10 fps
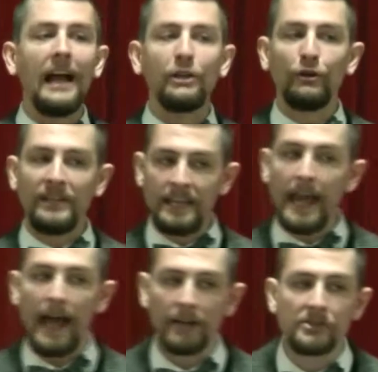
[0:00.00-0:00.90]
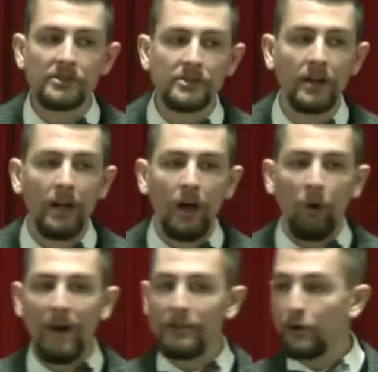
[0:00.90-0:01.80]
I could guess
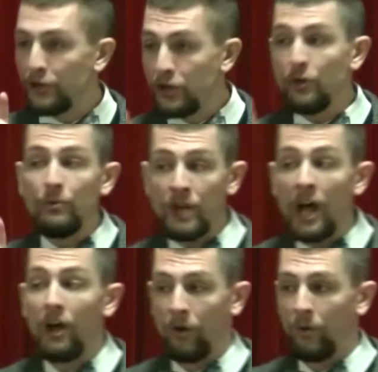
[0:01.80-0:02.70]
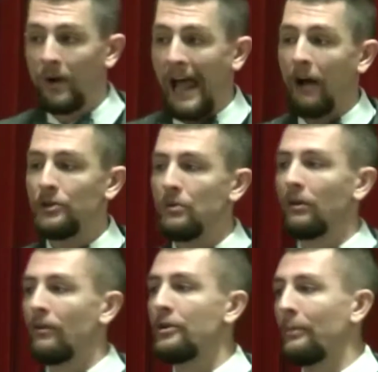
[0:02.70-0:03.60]
whether you know how you
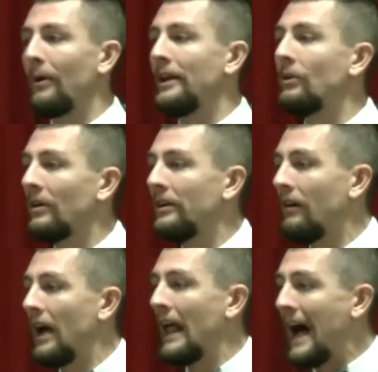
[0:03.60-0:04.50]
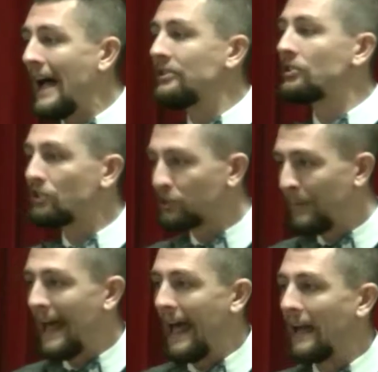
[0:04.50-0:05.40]
learned to pray or not. I
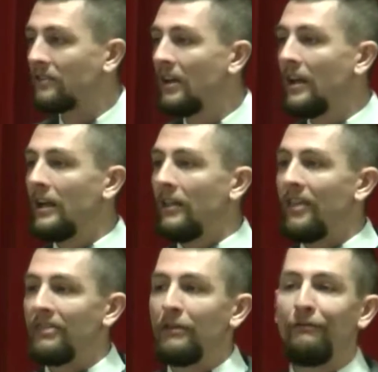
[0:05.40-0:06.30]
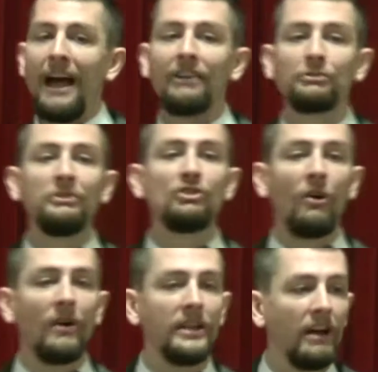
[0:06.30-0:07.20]
suspect that the vast
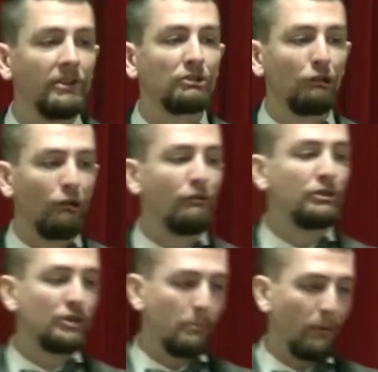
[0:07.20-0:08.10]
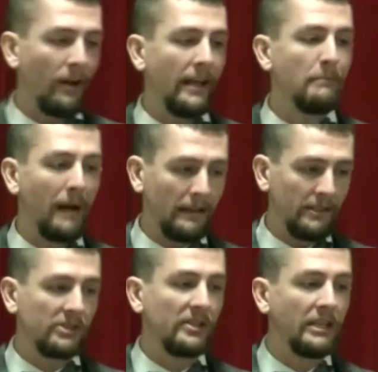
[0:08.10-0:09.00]
majority of us learned to pray by
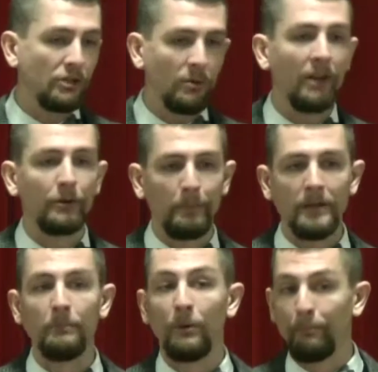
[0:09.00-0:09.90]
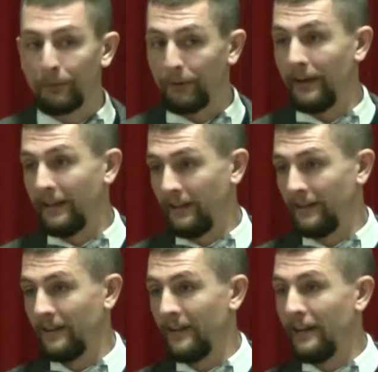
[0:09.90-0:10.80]
listening to other people pray.
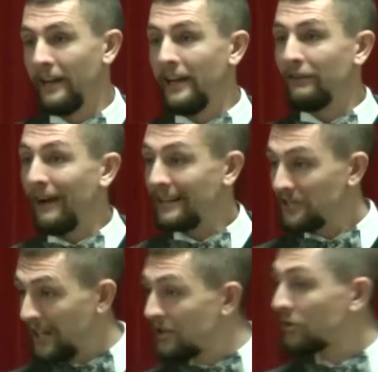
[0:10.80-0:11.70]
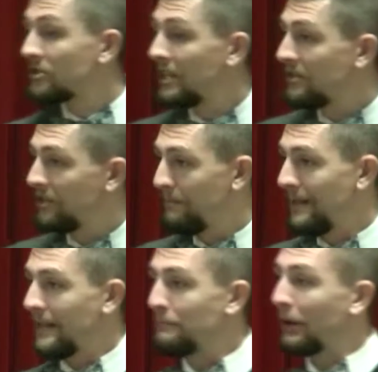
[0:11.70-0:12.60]
In fact, it's interesting to
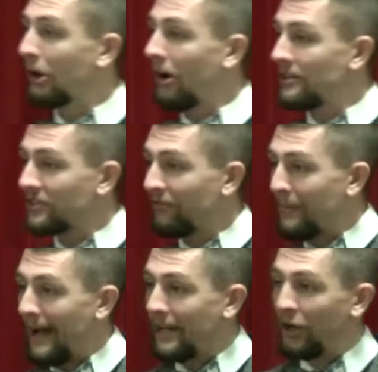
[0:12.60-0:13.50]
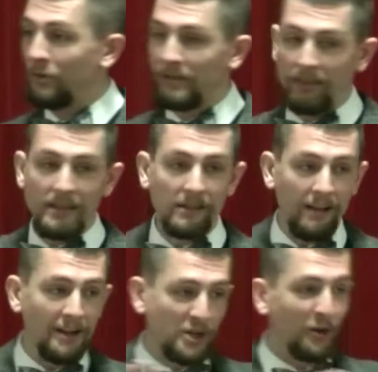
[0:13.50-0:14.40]
me because of my own
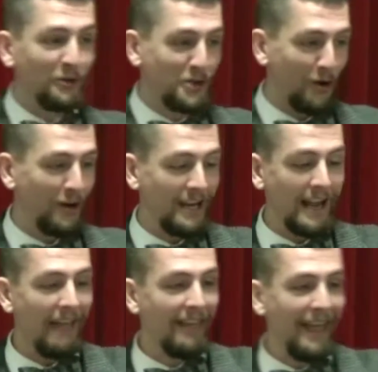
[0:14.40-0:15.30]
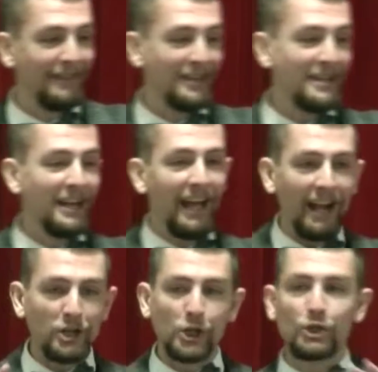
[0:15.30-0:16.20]
theological journey and the, the,
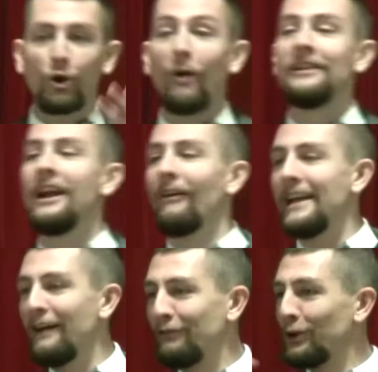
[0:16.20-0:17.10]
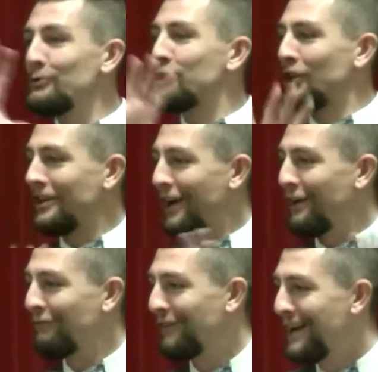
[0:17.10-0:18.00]
extraordinary evolution
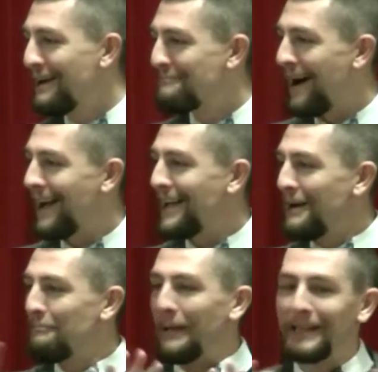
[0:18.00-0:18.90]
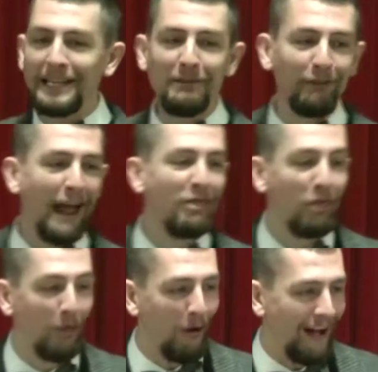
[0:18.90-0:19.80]
of my belief and
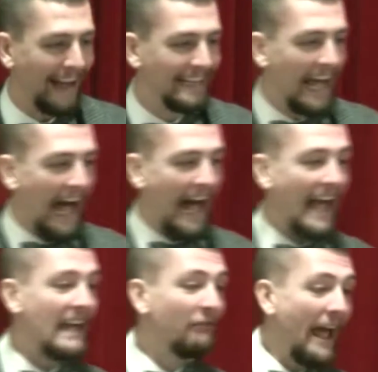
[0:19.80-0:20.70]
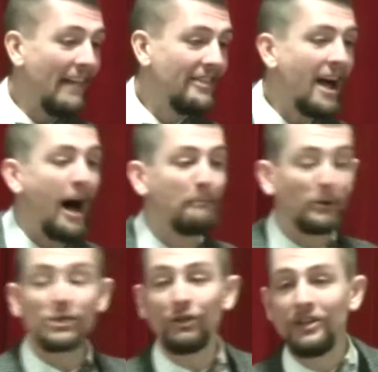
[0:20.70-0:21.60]
thought, I have had the
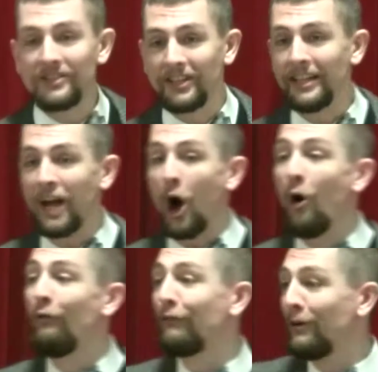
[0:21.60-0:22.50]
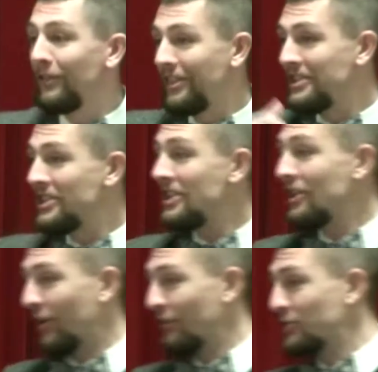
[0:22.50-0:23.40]
opportunity over the
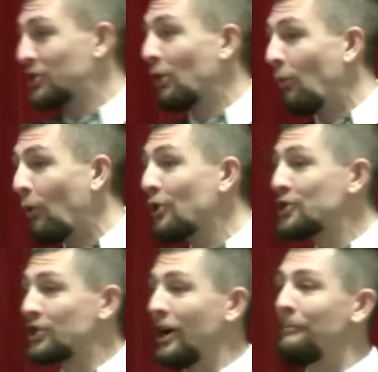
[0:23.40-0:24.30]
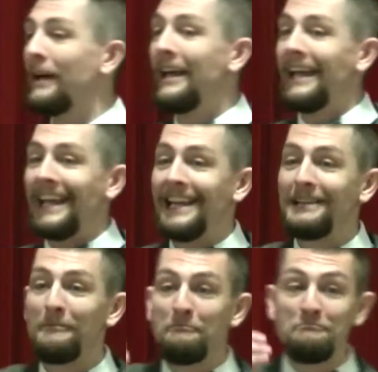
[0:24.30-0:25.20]
years to worship
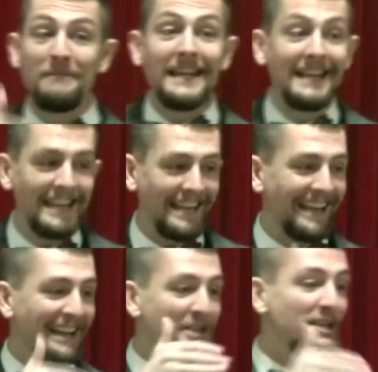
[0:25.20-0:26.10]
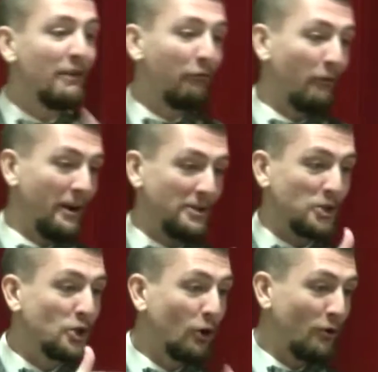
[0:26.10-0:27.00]
in many
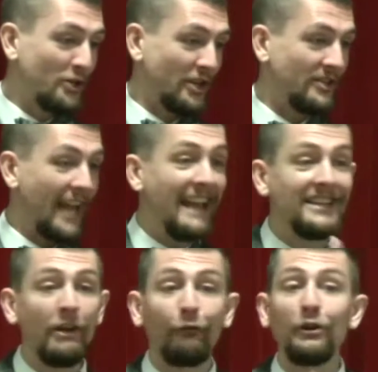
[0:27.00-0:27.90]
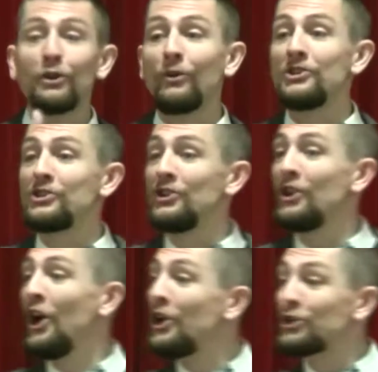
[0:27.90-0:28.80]
different churches and different
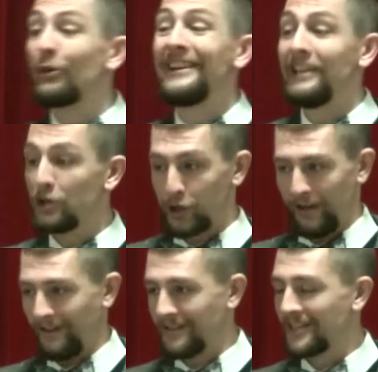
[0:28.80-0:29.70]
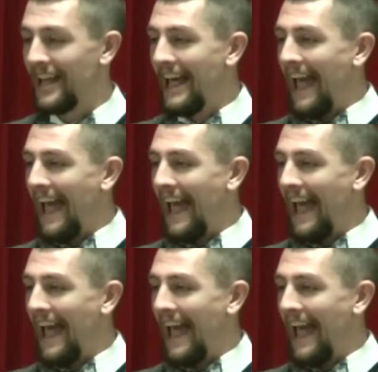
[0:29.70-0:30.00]
Christian traditions.